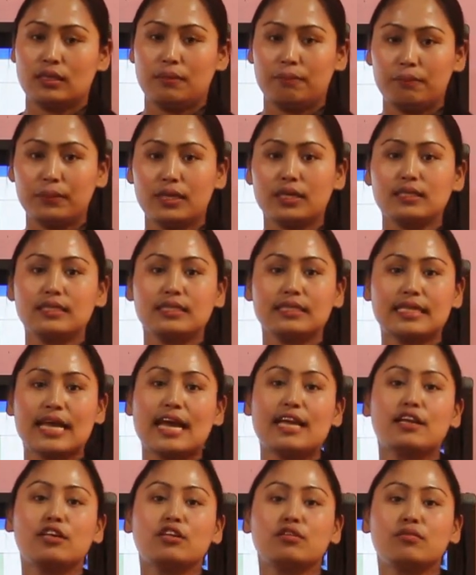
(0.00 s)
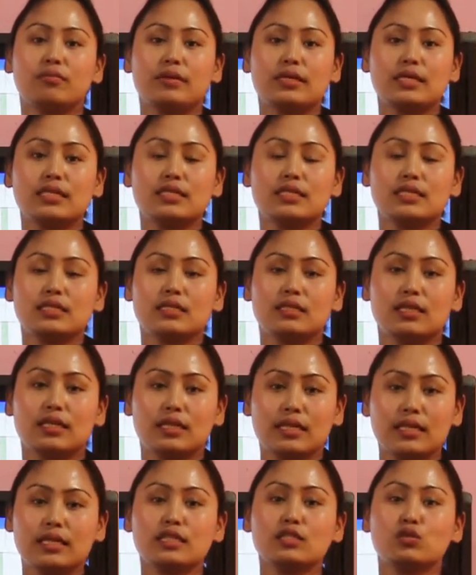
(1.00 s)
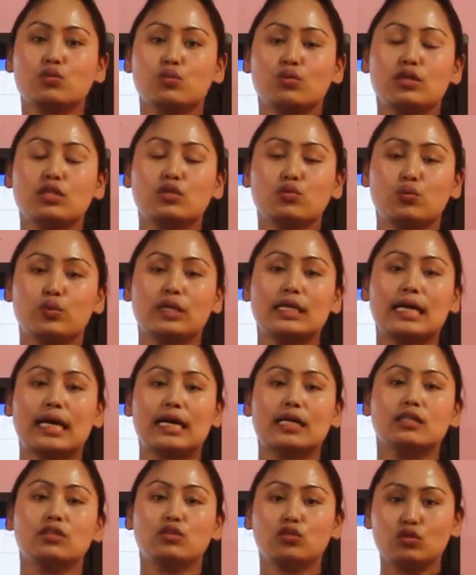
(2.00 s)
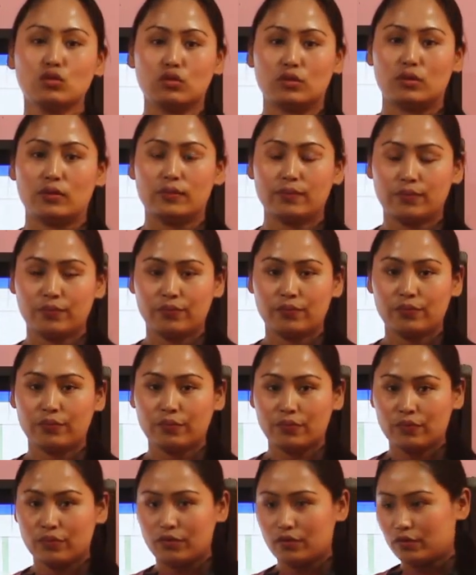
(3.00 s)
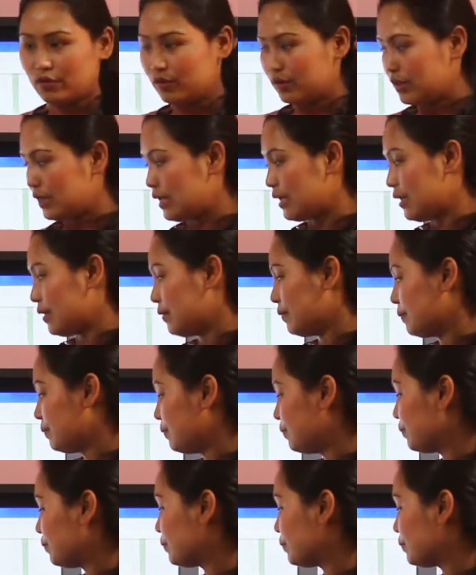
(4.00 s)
But cannot means the things which we can't do. Okay?